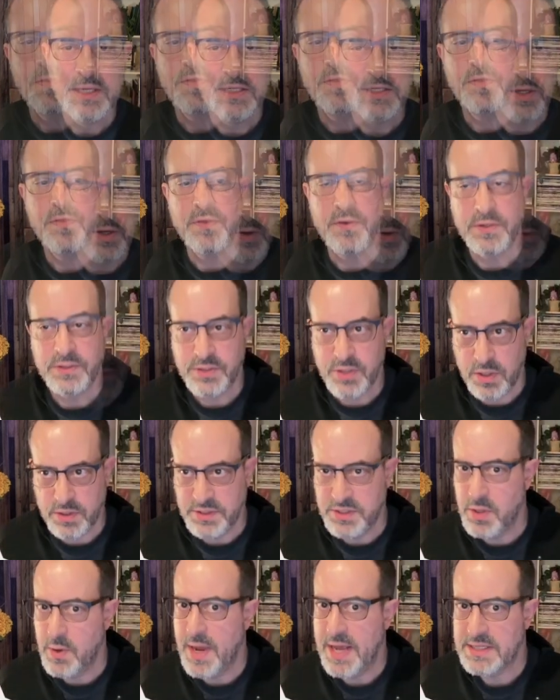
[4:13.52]
There's
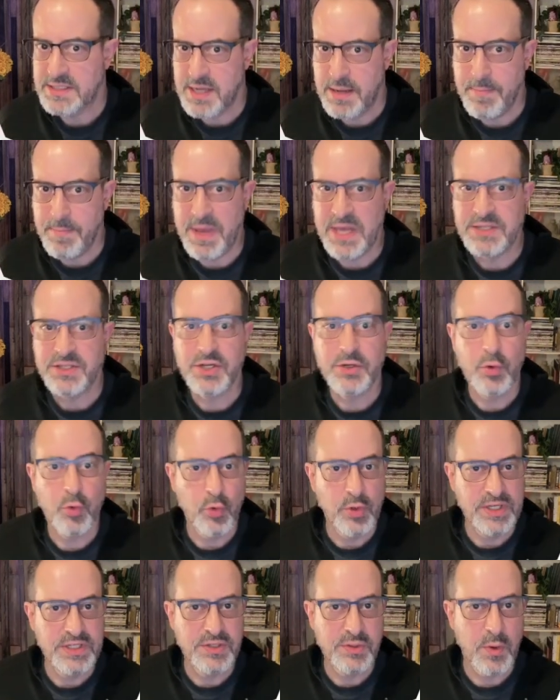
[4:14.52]
also, as I mentioned,
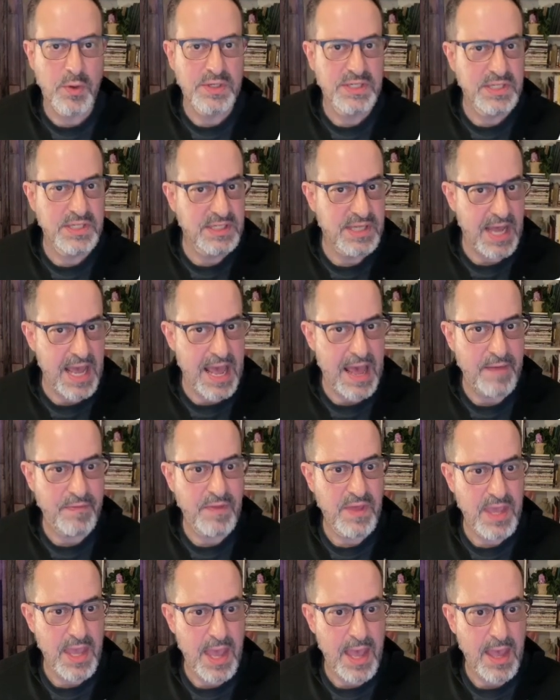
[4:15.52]
resources
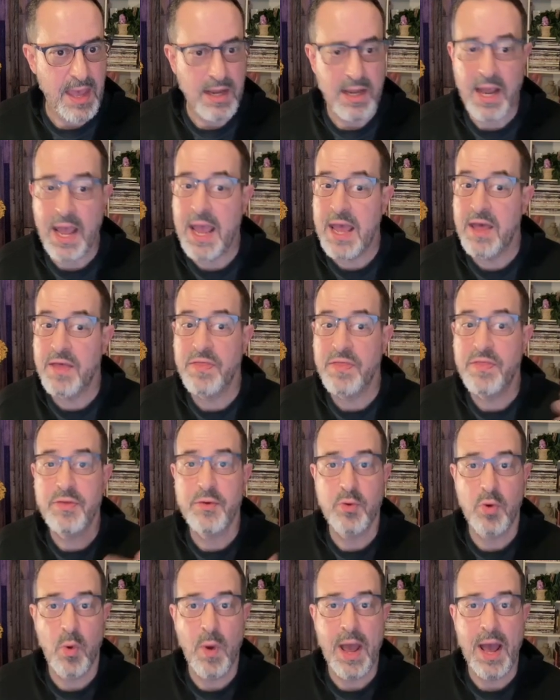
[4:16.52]
at the end and
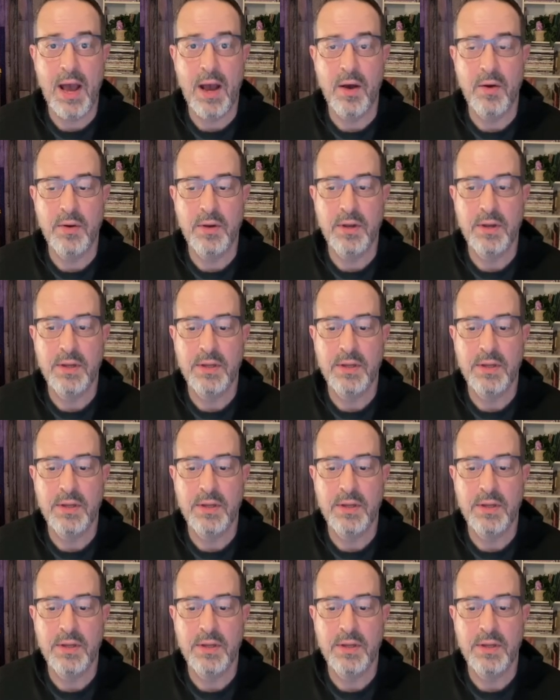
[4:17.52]
throughout